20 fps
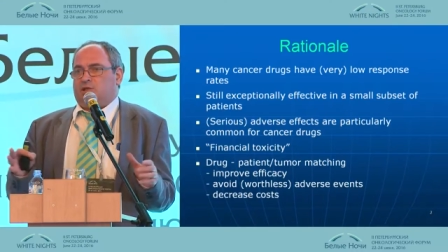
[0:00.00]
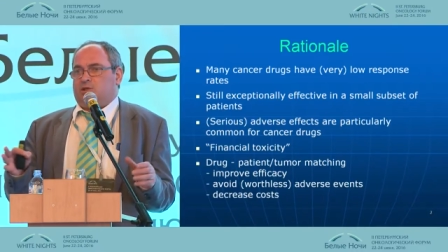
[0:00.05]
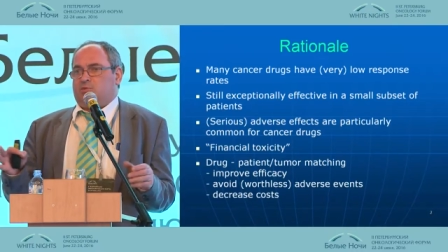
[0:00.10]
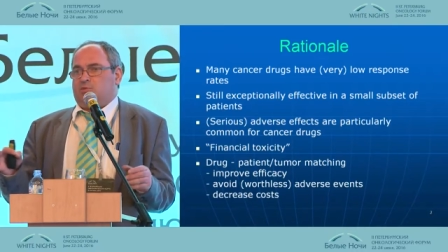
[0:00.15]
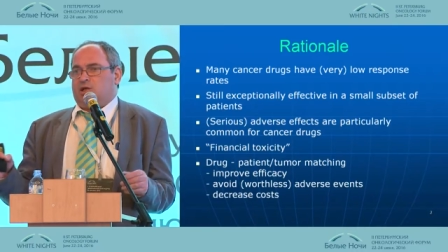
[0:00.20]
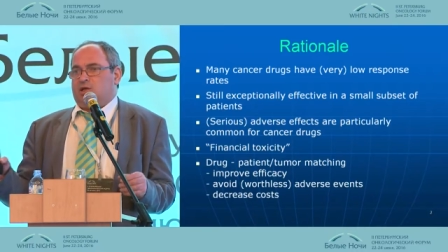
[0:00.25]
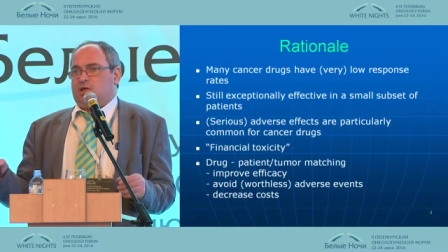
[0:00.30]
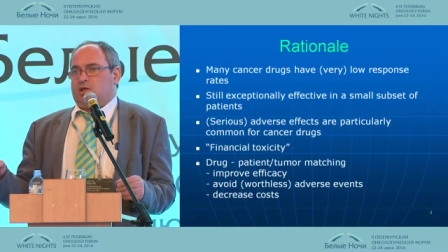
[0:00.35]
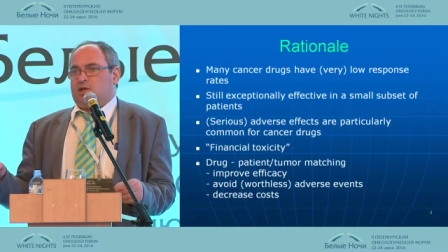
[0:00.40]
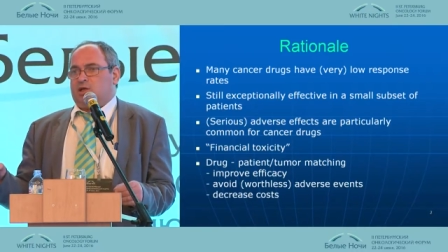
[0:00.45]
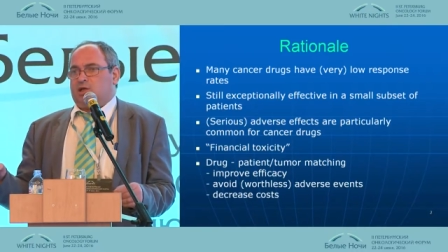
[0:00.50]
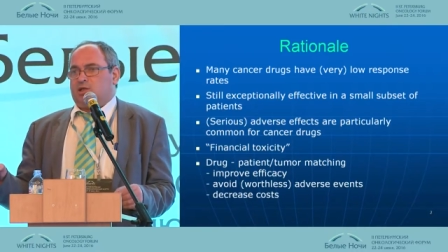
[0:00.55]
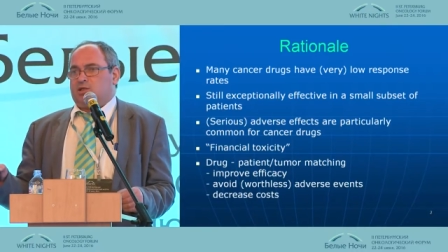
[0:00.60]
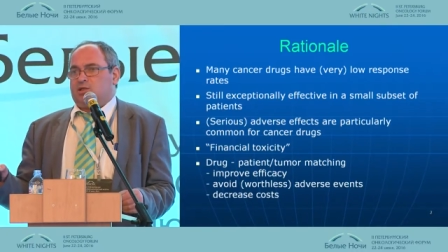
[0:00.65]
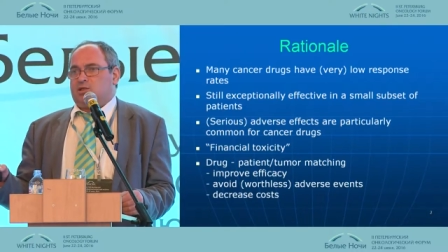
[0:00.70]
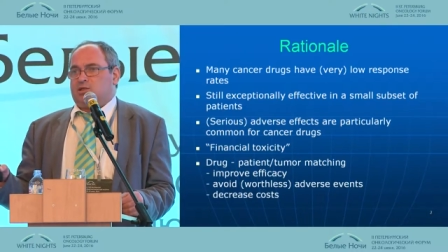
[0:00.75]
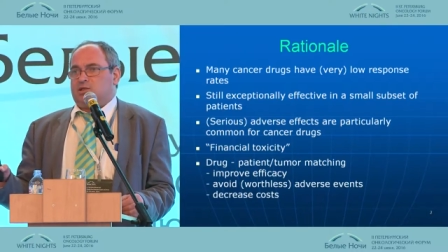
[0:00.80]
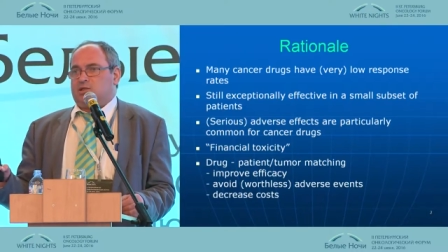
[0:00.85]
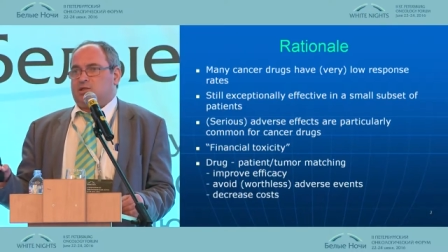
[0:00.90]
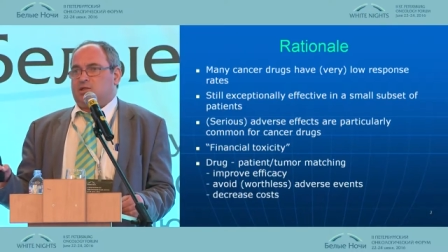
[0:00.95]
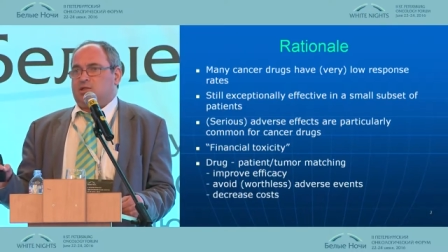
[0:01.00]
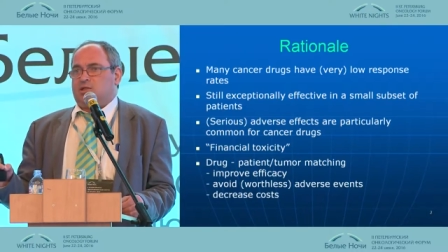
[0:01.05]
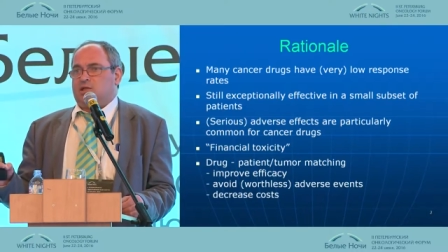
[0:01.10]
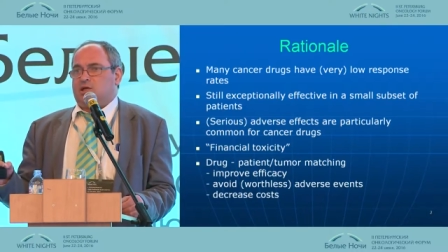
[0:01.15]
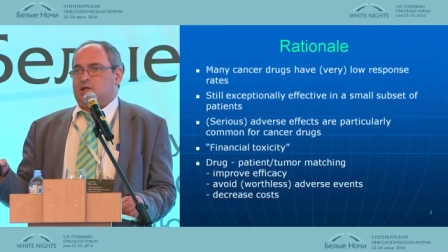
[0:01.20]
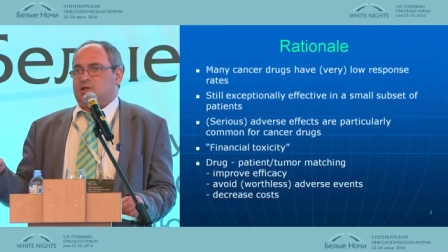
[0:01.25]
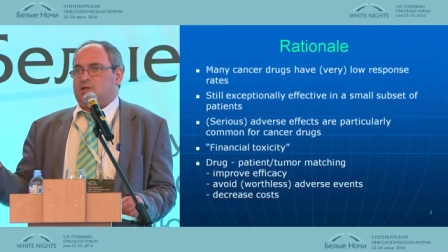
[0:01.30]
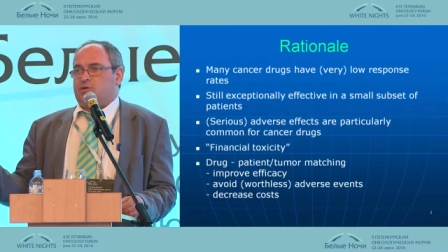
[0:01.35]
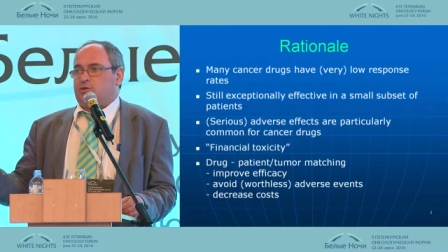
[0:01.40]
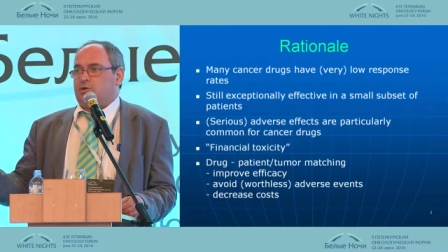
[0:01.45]
in many cases this is
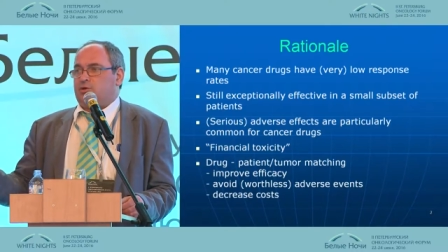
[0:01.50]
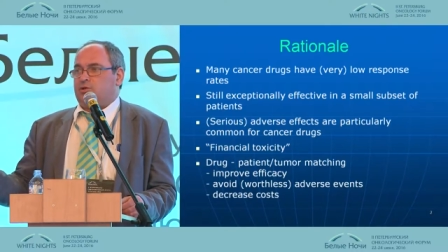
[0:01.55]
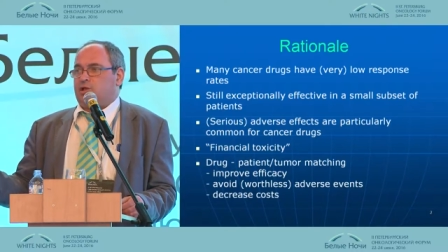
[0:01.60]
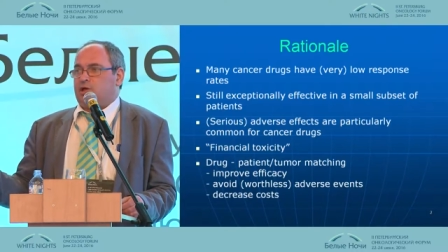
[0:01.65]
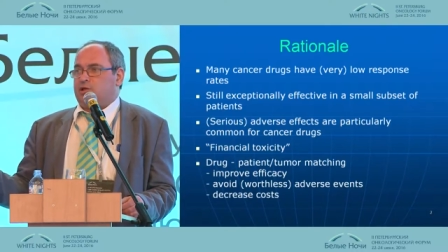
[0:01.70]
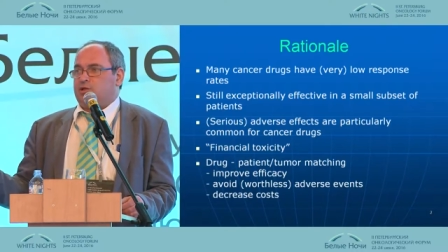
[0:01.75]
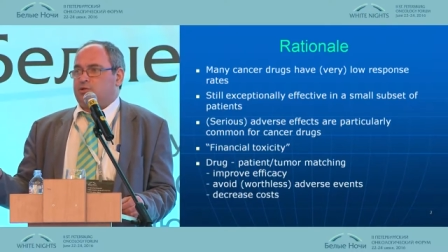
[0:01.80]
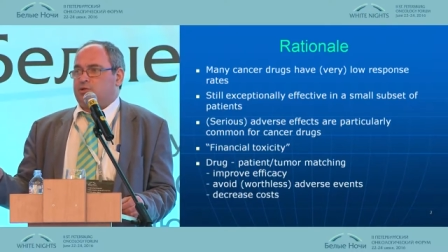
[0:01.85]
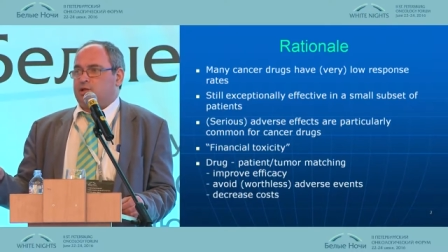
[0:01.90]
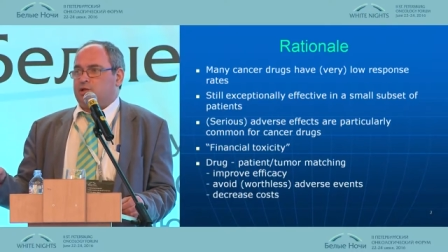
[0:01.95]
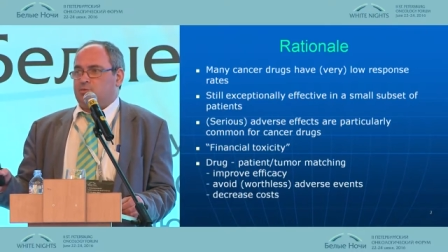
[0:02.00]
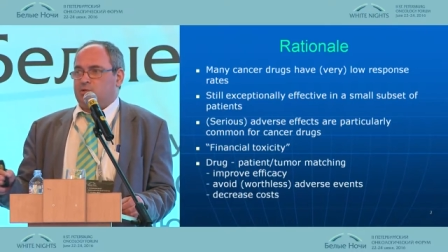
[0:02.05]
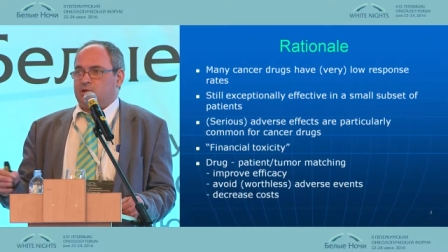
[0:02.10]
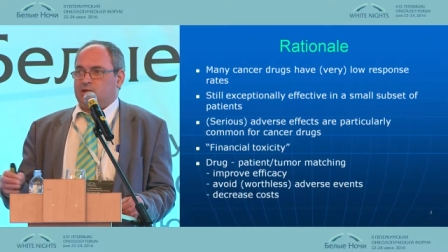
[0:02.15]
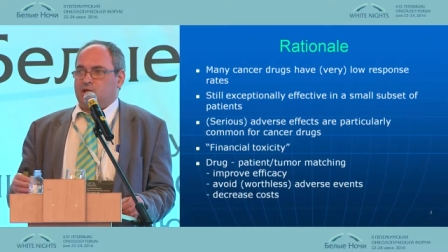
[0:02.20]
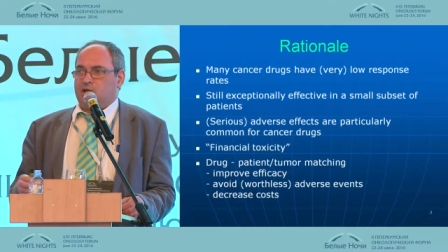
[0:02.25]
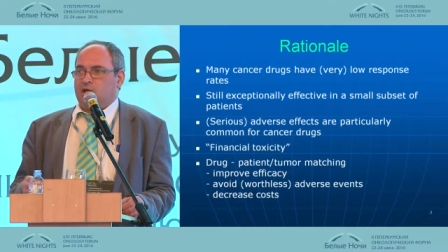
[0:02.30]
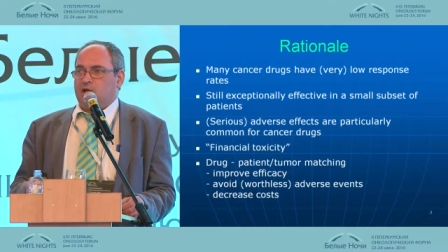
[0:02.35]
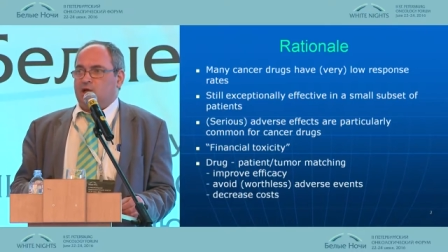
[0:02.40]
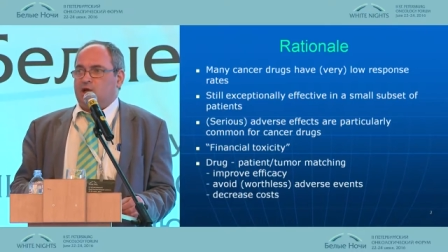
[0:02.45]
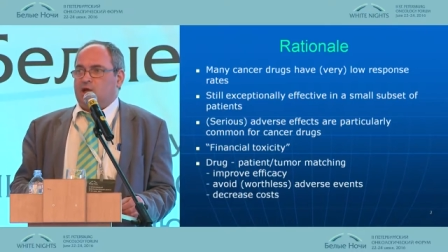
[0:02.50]
second, third line treatment.